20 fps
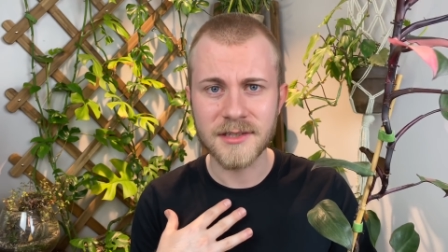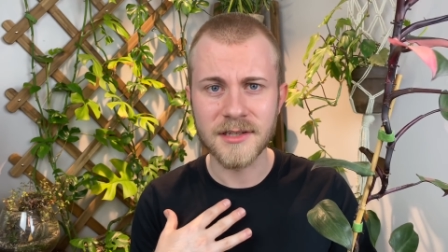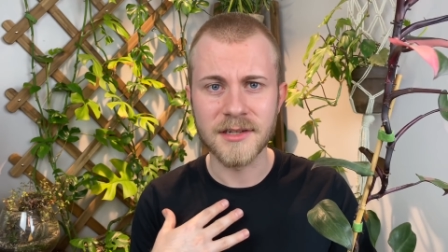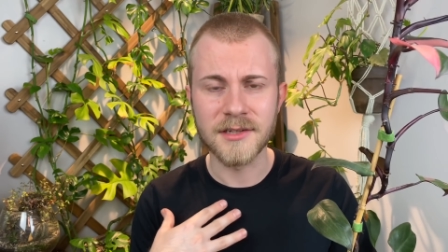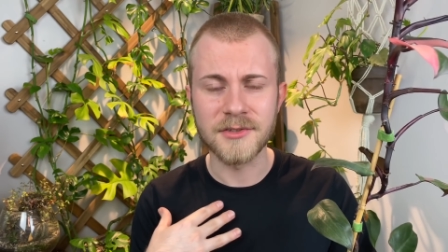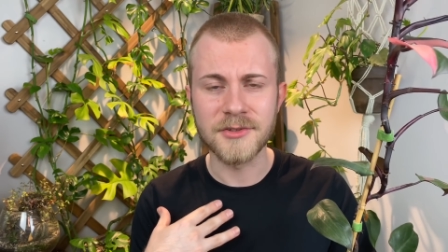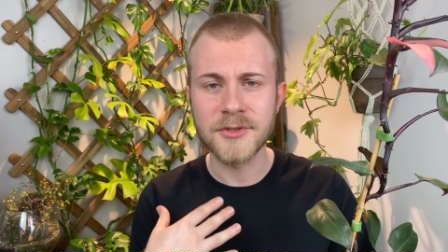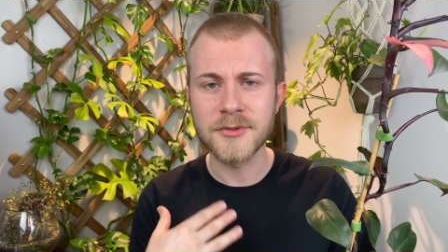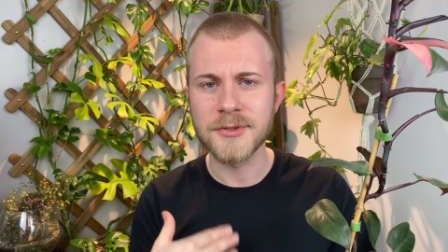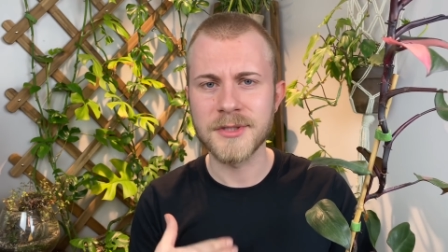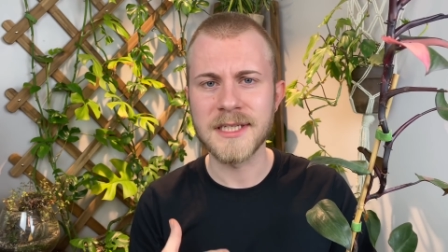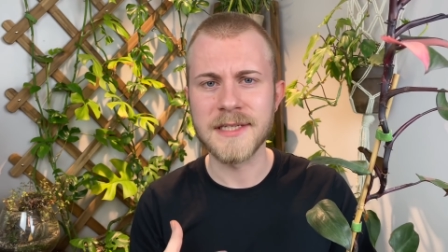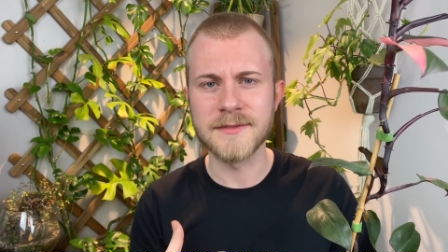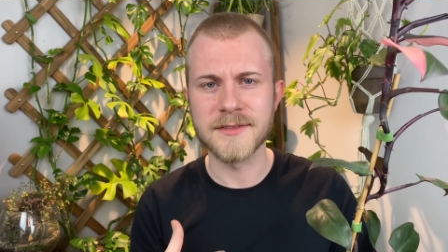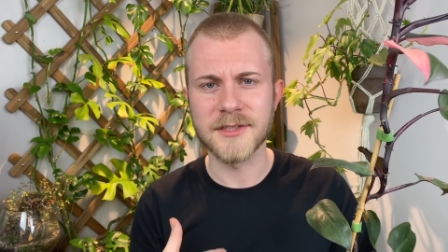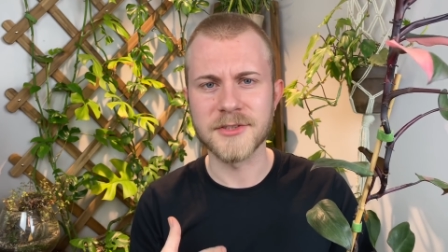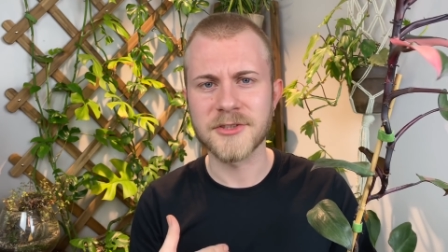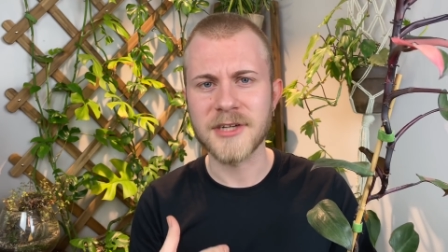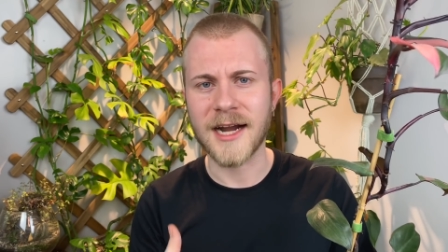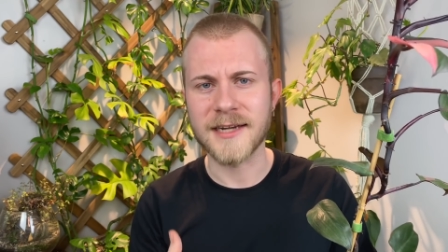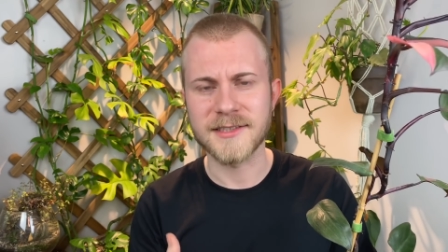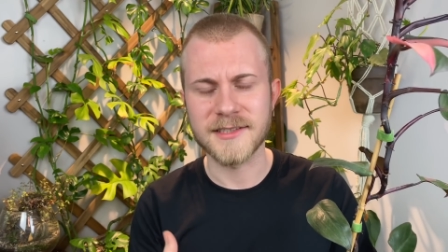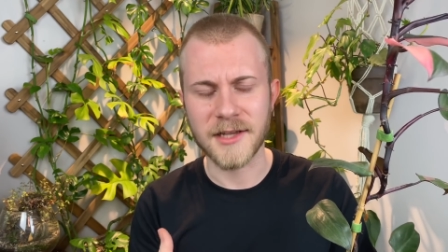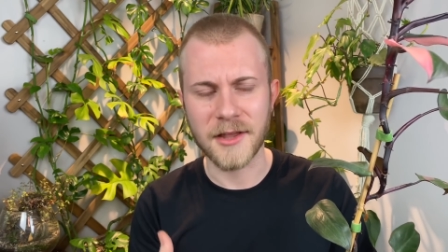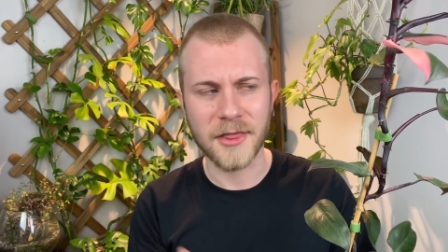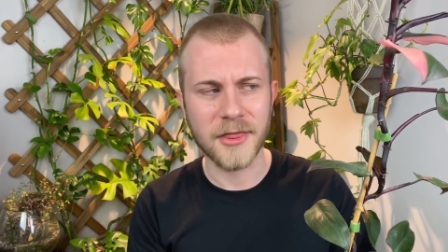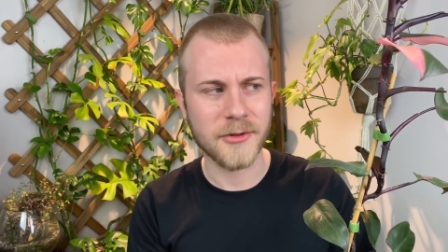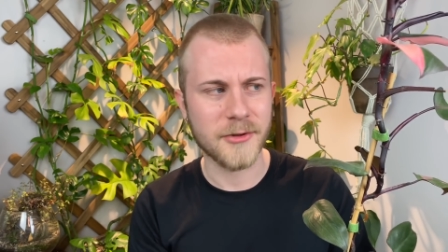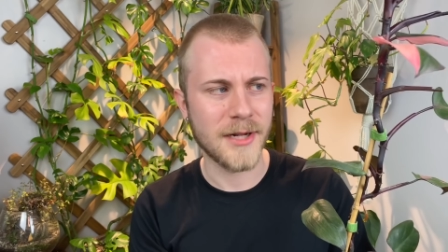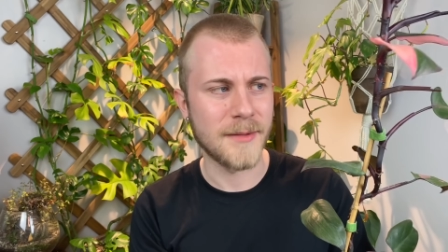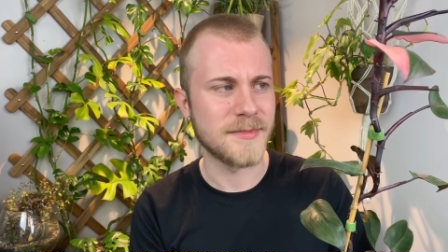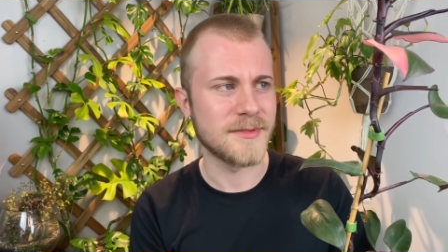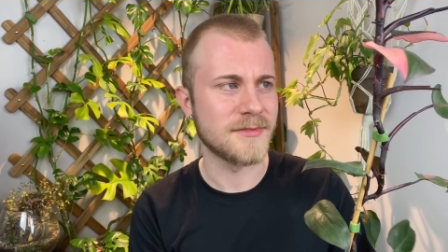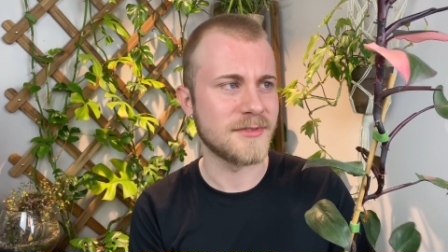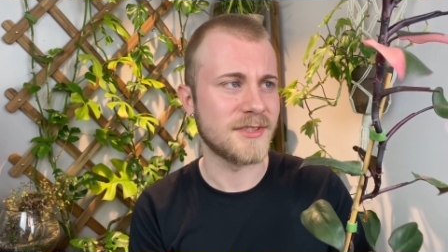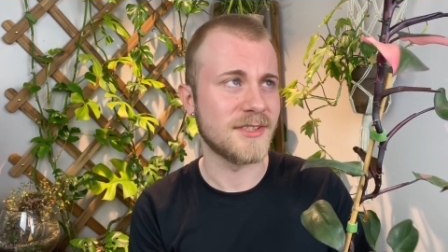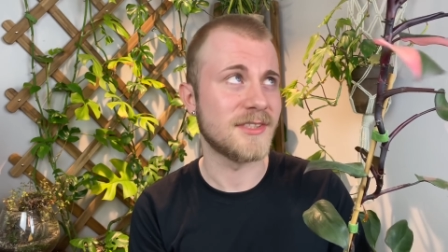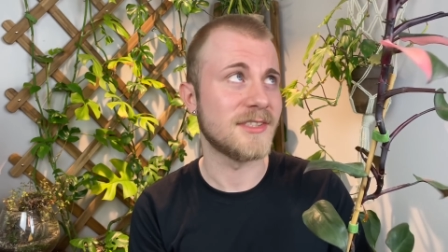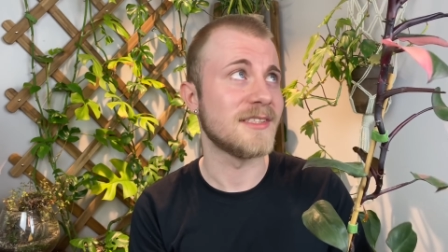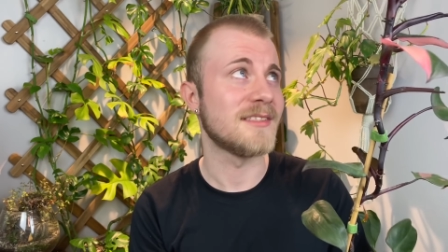the new leaves attracting thrips,
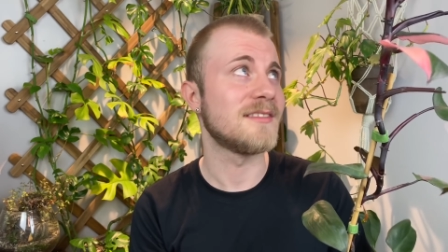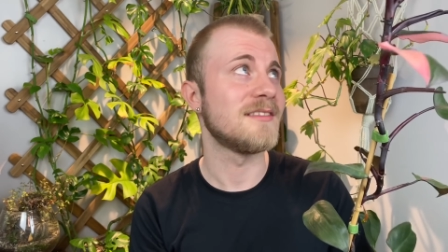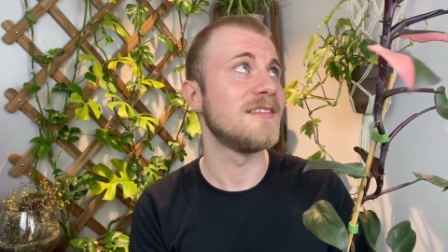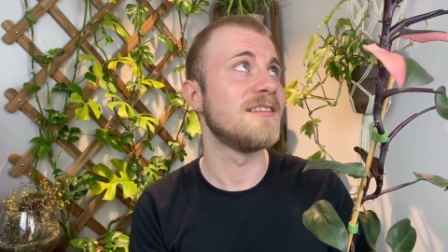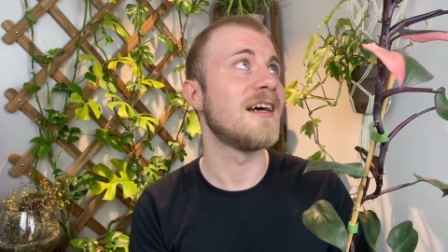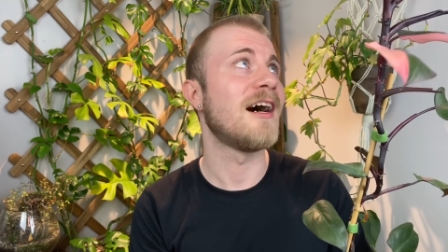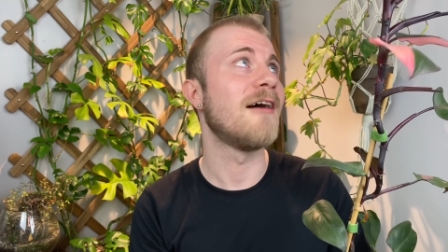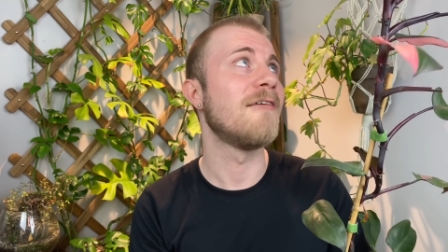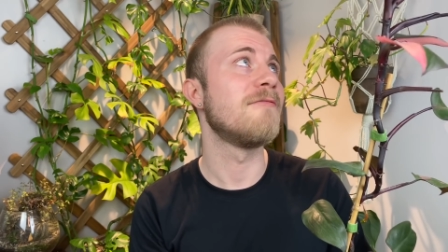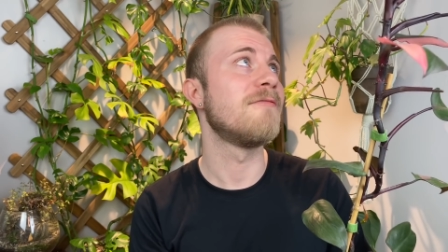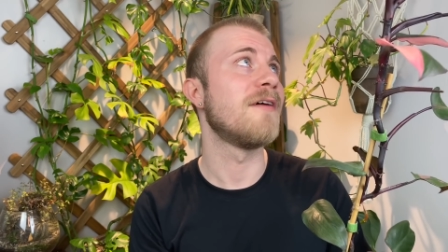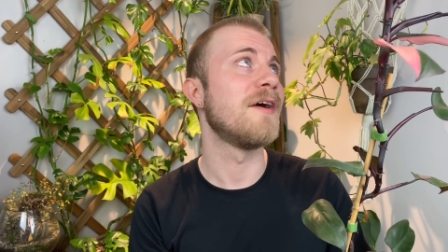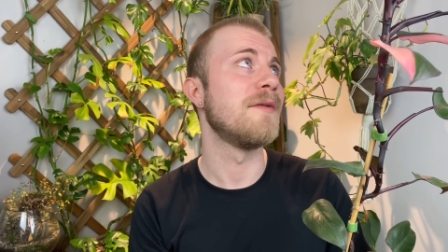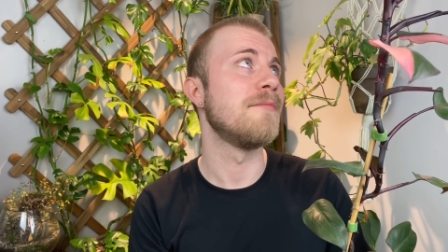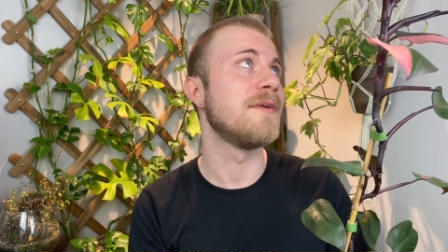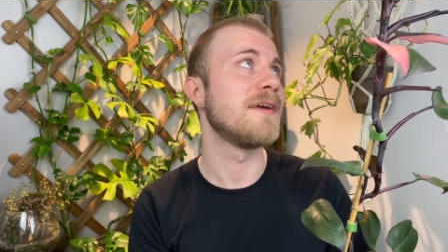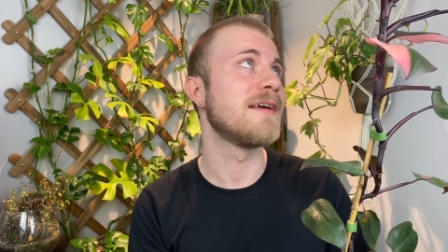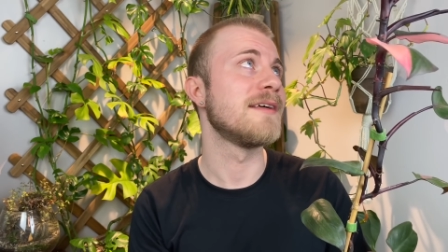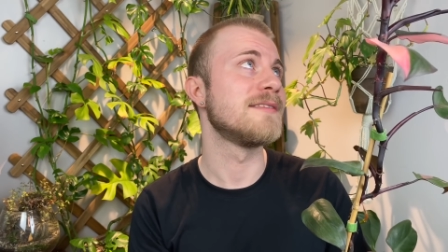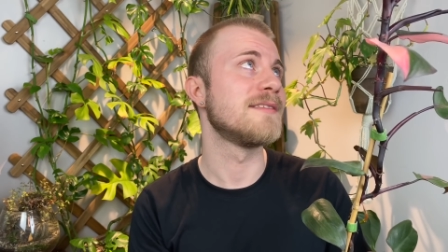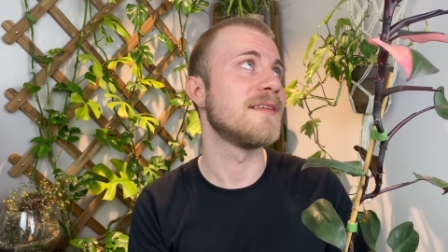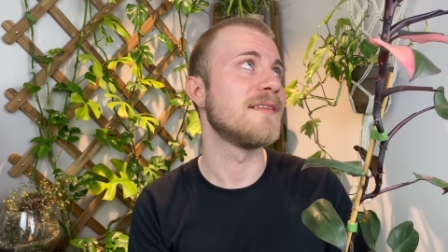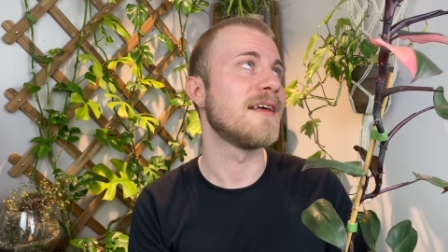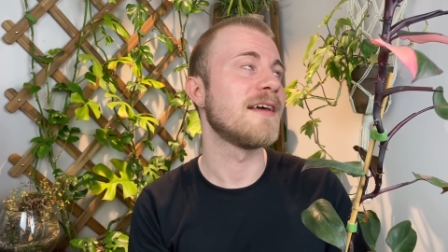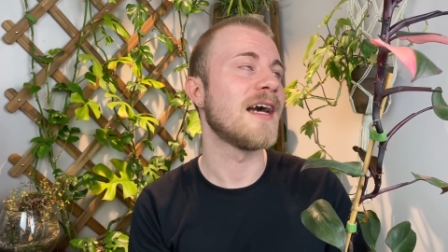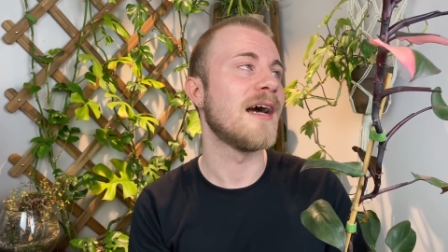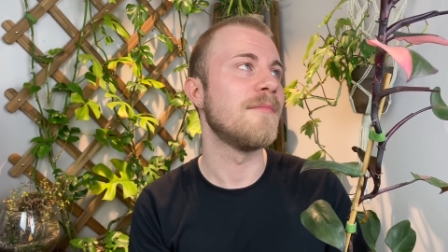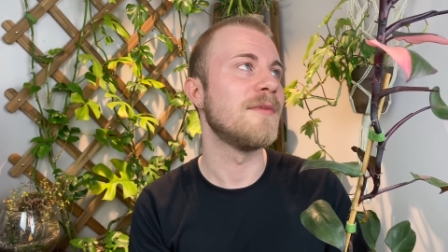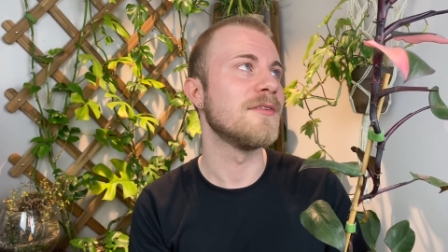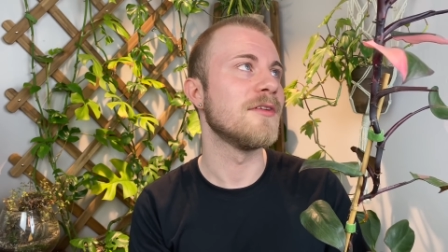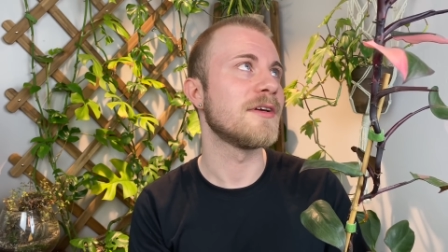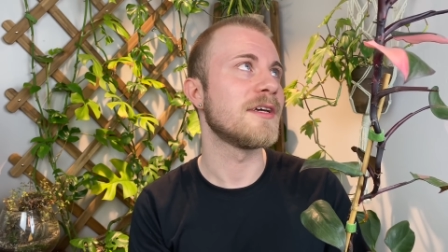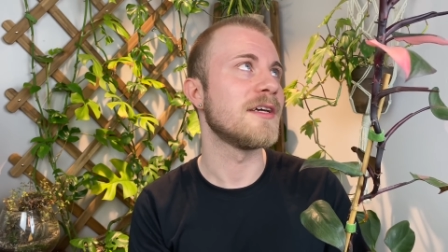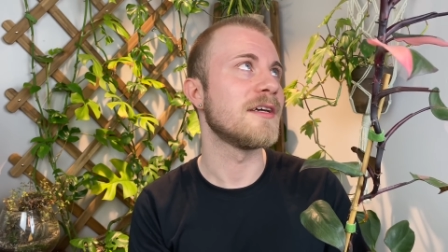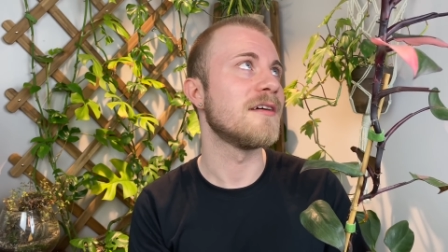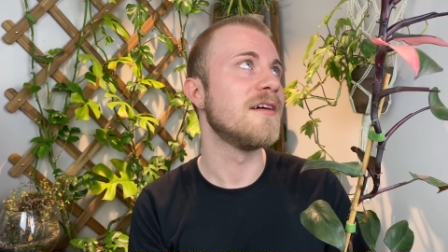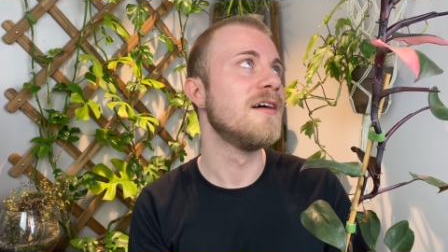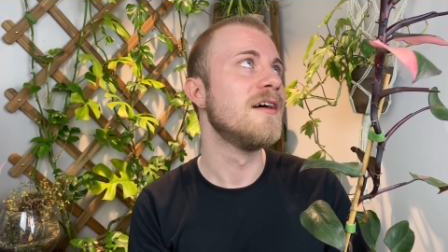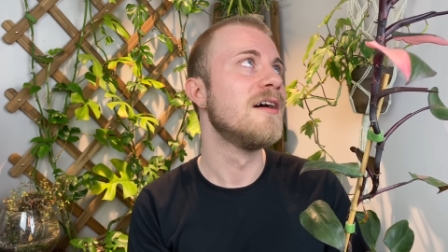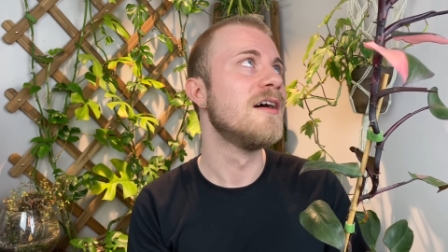which is just not fun because then they come in
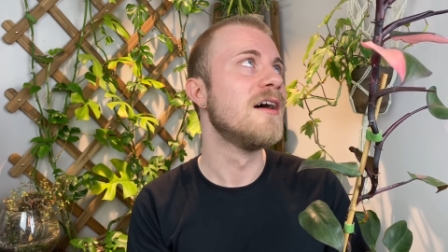looking